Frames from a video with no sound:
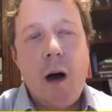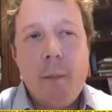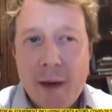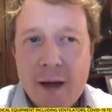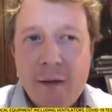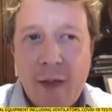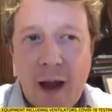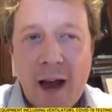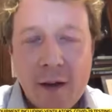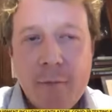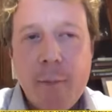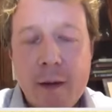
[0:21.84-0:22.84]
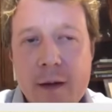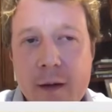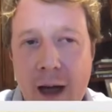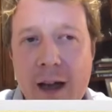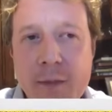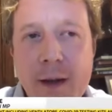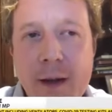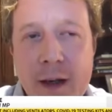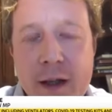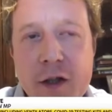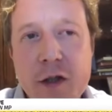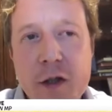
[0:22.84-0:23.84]
I believe there has been an
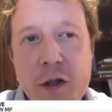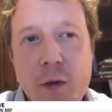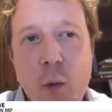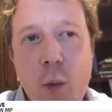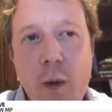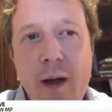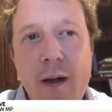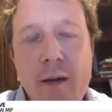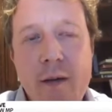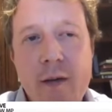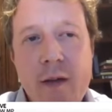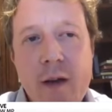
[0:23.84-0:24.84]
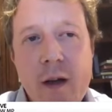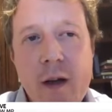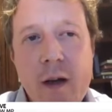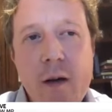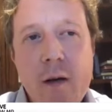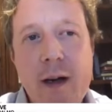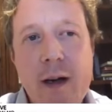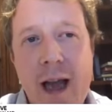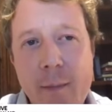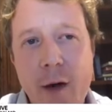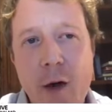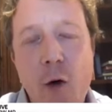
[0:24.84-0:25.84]
issue with
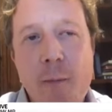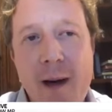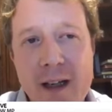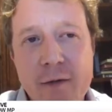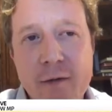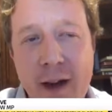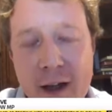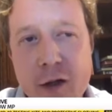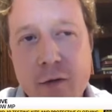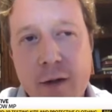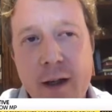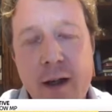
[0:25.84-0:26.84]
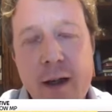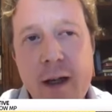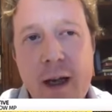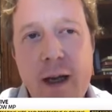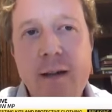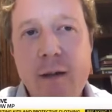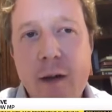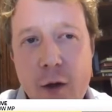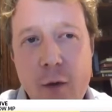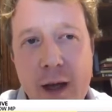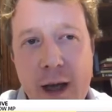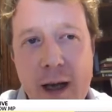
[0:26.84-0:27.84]
chemical manufacturing in the
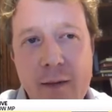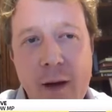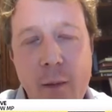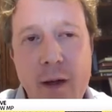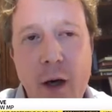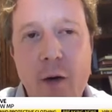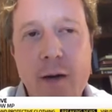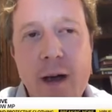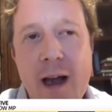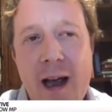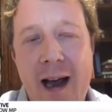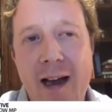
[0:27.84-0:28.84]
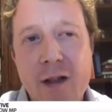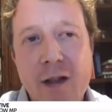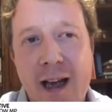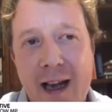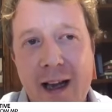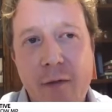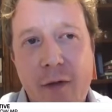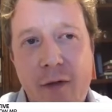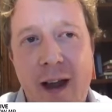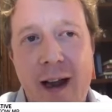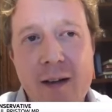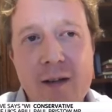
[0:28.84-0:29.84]
UK, that we don't actually have
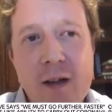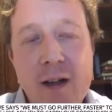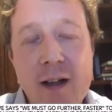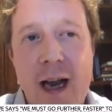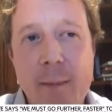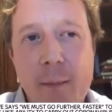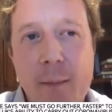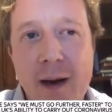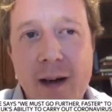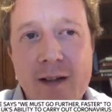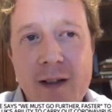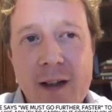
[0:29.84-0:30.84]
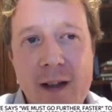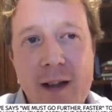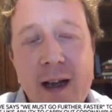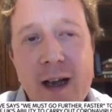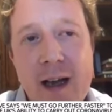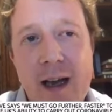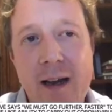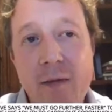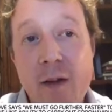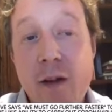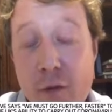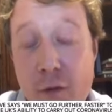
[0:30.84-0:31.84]
that capability in
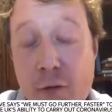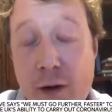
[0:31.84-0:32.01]
the